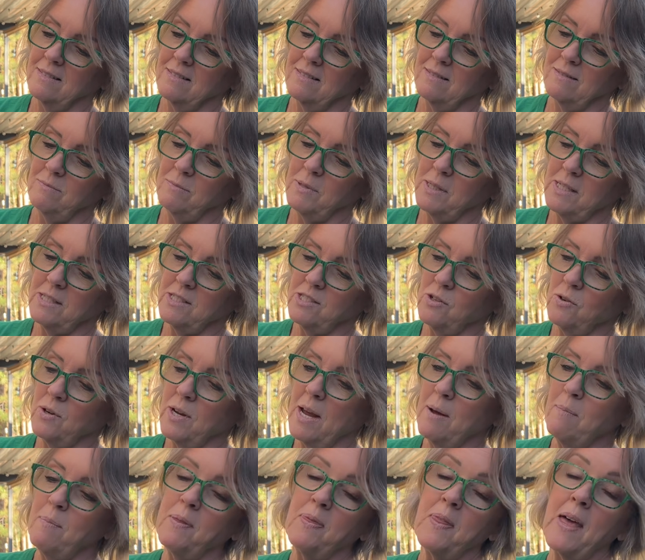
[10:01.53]
But it's
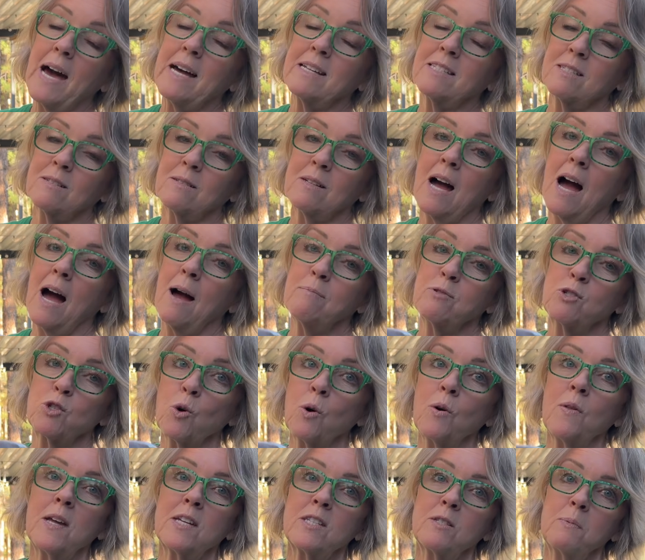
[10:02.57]
okay. But I'm
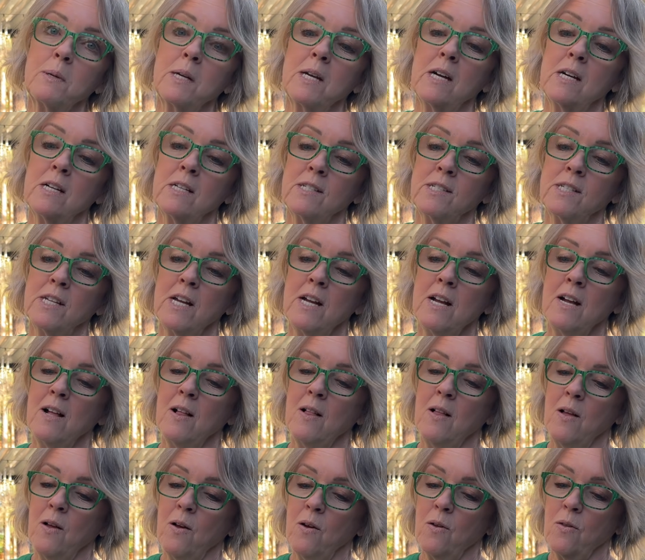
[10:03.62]
sure that's because
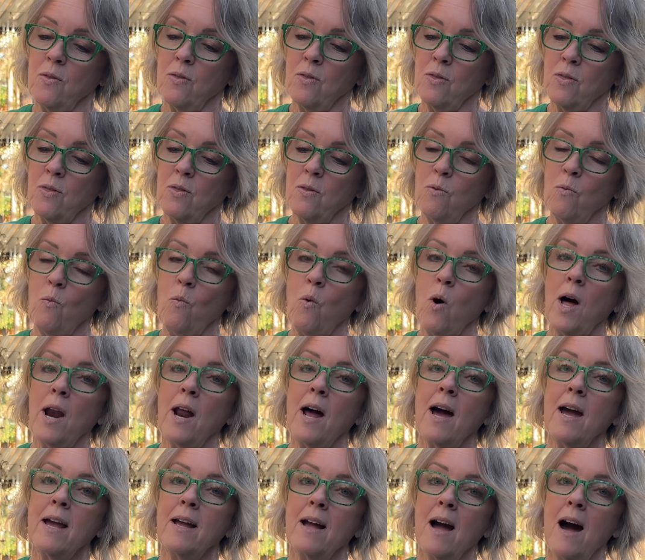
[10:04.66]
what
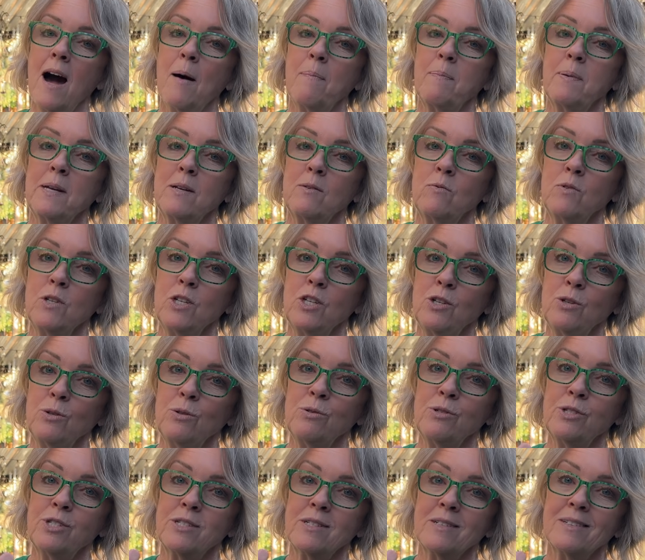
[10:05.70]
I copied
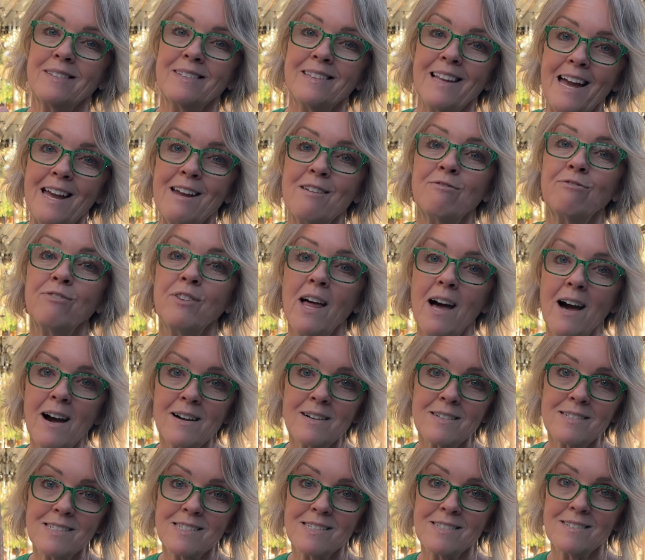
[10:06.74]
used light
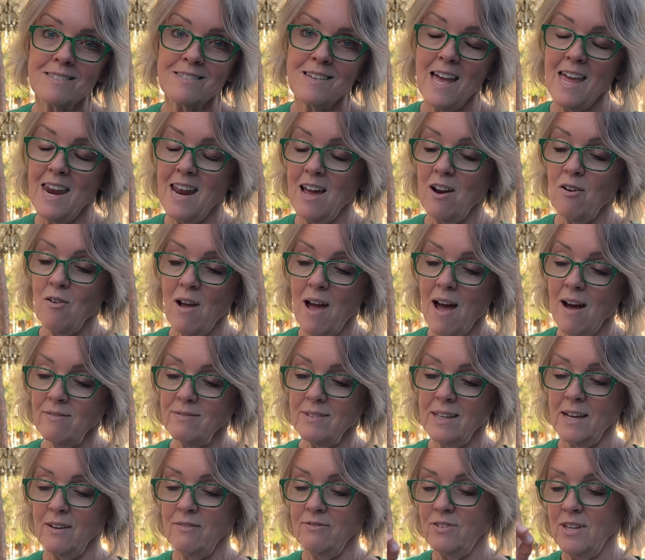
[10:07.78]
flux, and I don't have
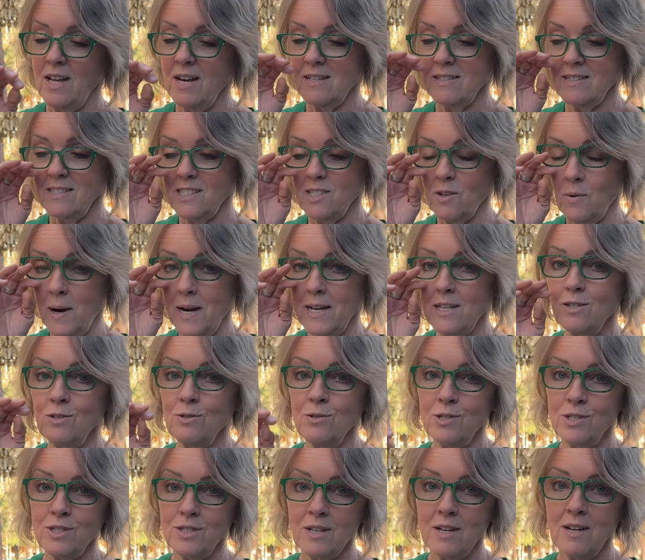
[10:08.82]
light flux, so I
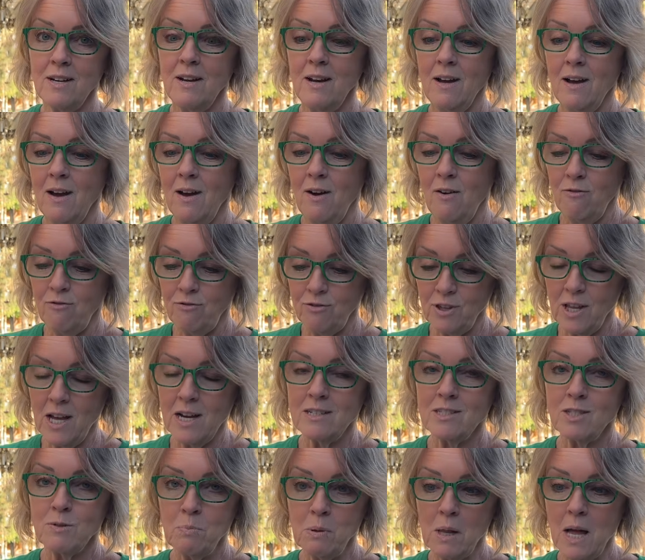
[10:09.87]
used
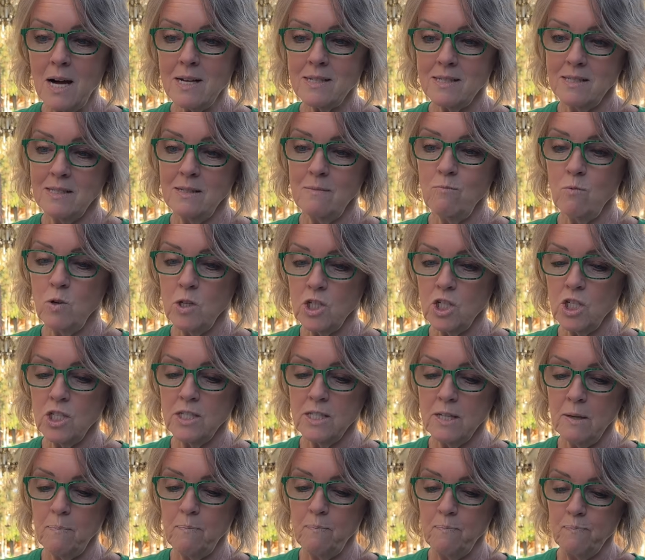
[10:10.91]
Flux Blossom, which is
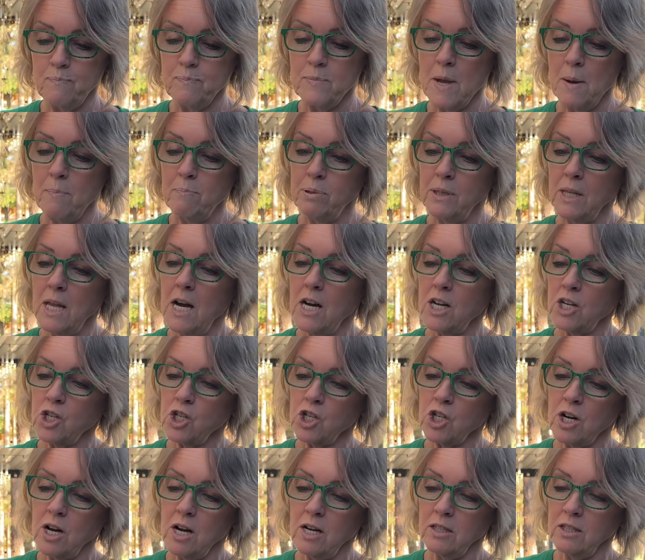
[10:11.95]
a
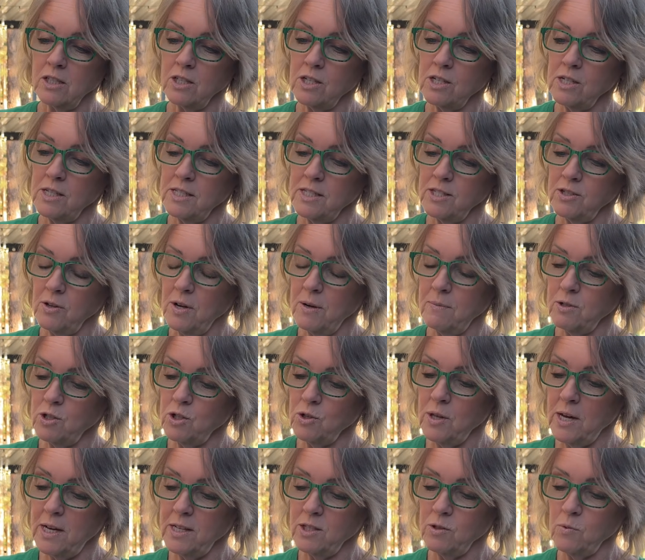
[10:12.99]
blush color, and so I'm sure
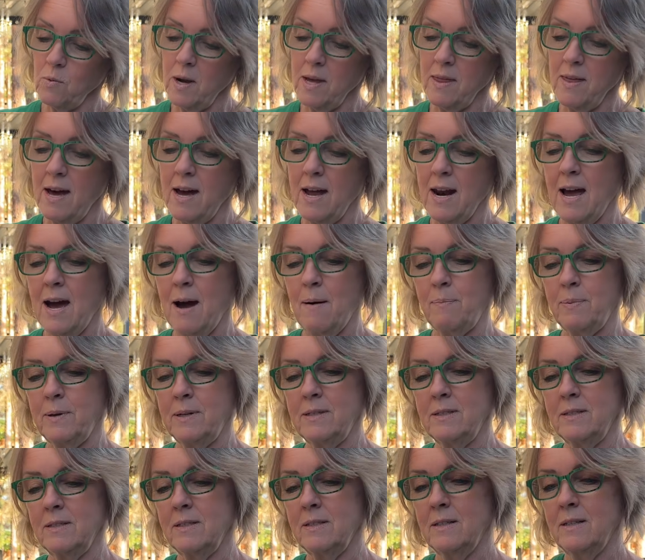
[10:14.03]
that's why that
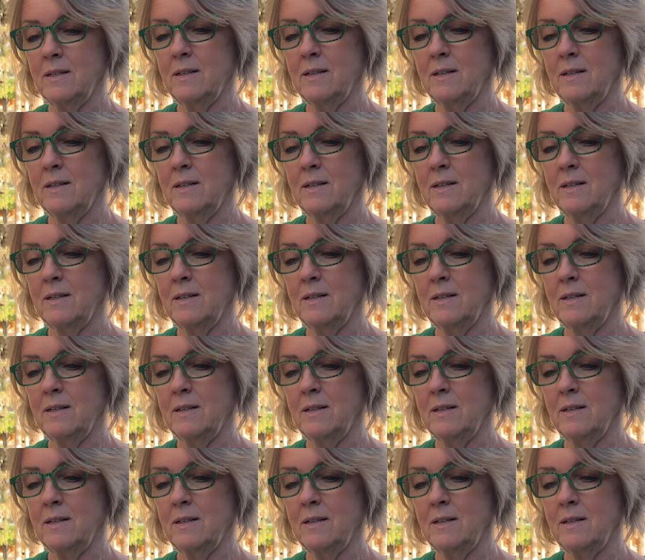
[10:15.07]
happened.